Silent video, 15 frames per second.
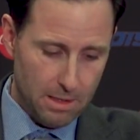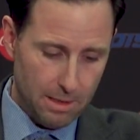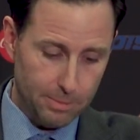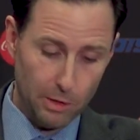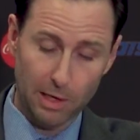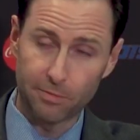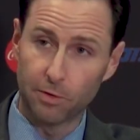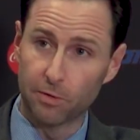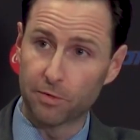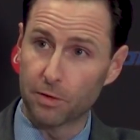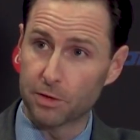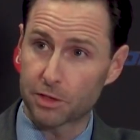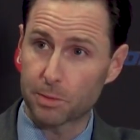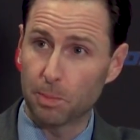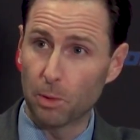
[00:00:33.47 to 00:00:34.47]
I'm grateful for
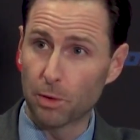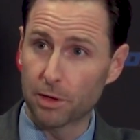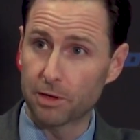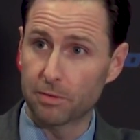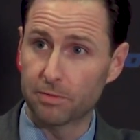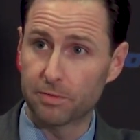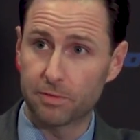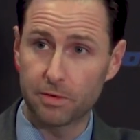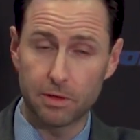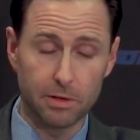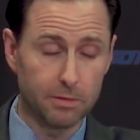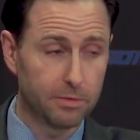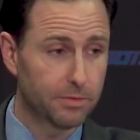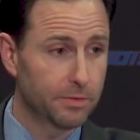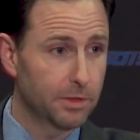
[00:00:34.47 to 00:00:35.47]
the support
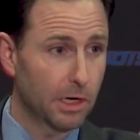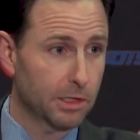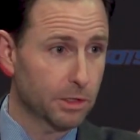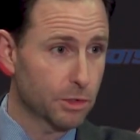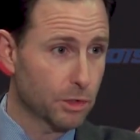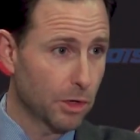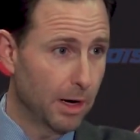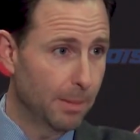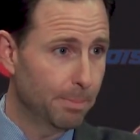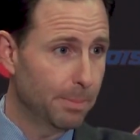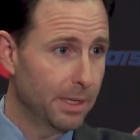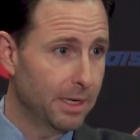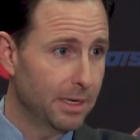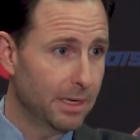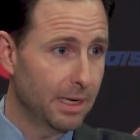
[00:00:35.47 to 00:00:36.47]
of Dr. Trump
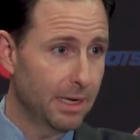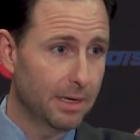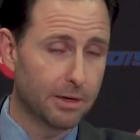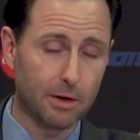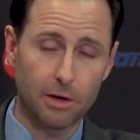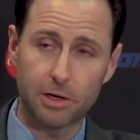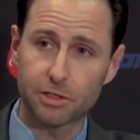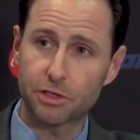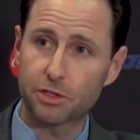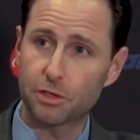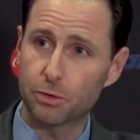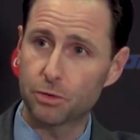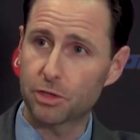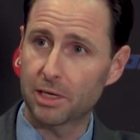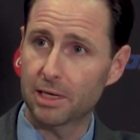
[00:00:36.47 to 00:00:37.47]
and our
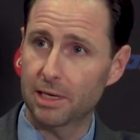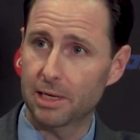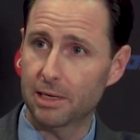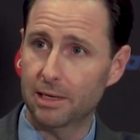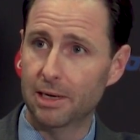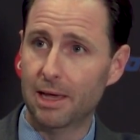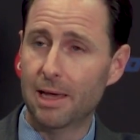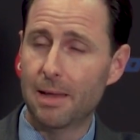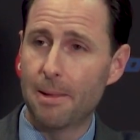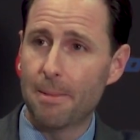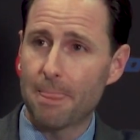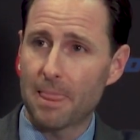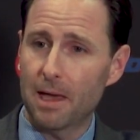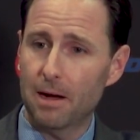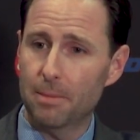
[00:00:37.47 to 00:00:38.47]
institution
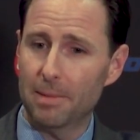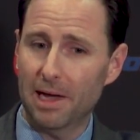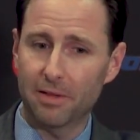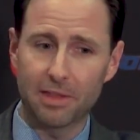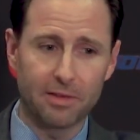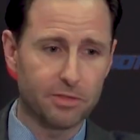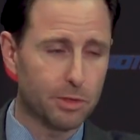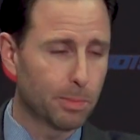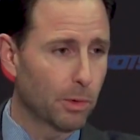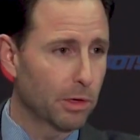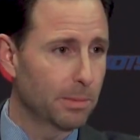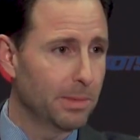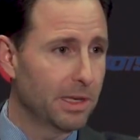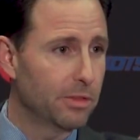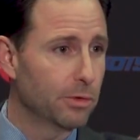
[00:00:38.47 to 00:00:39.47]
and how they've
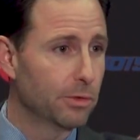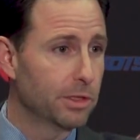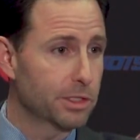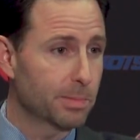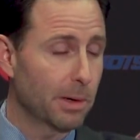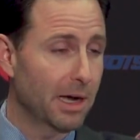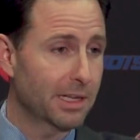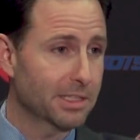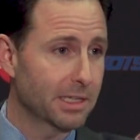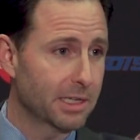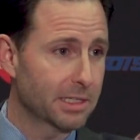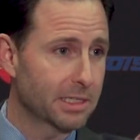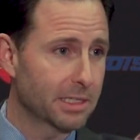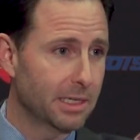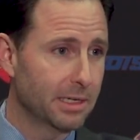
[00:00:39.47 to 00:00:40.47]
supported me through this
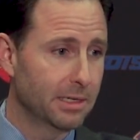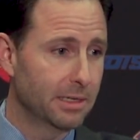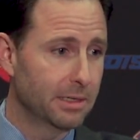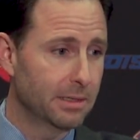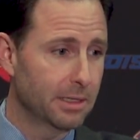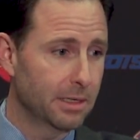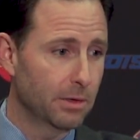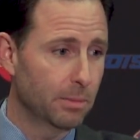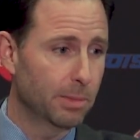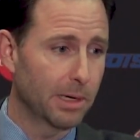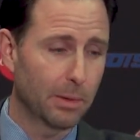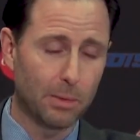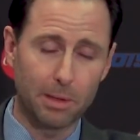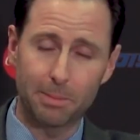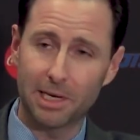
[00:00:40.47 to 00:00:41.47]
process. But I
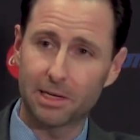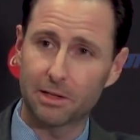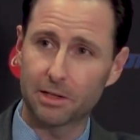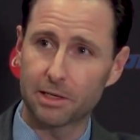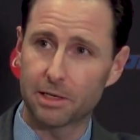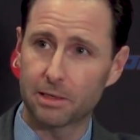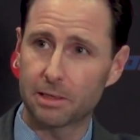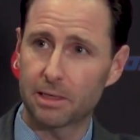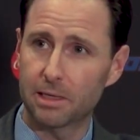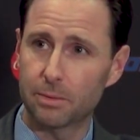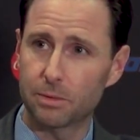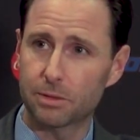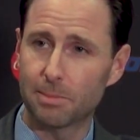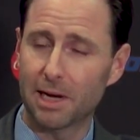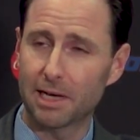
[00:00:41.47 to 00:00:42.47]
want to be clear, it
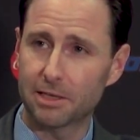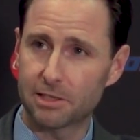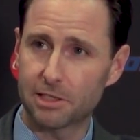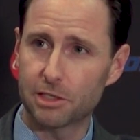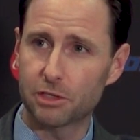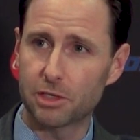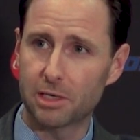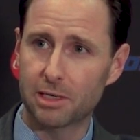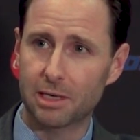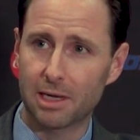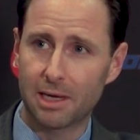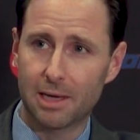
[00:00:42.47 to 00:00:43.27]
was my decision.